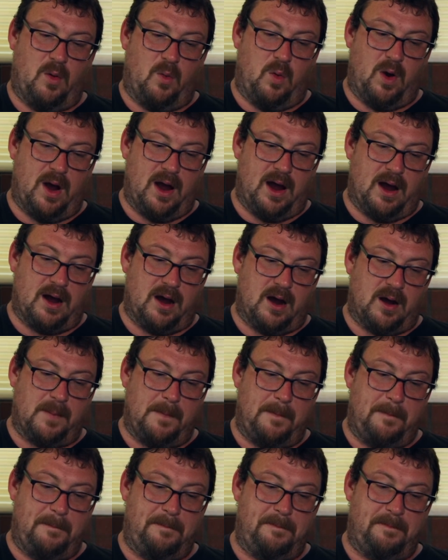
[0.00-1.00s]

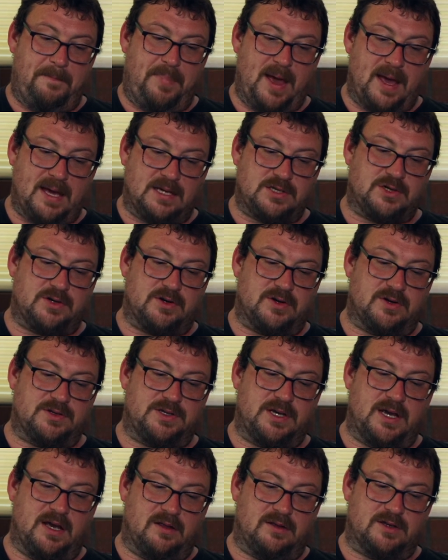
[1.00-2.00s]
where
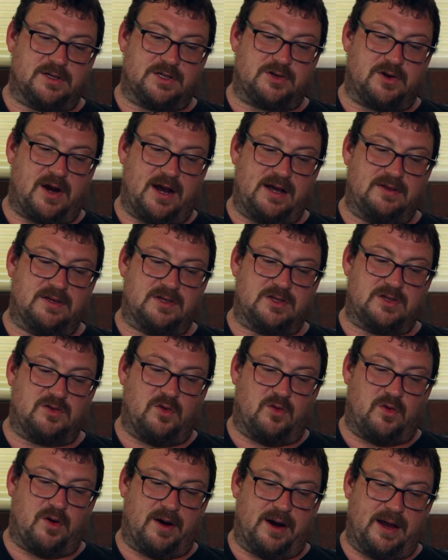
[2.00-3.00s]
pictures illustrate the
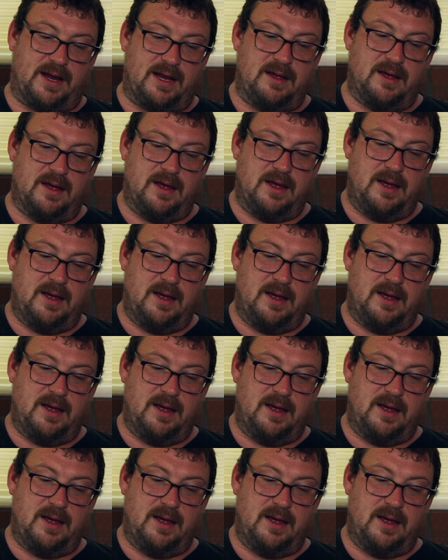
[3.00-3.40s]
story,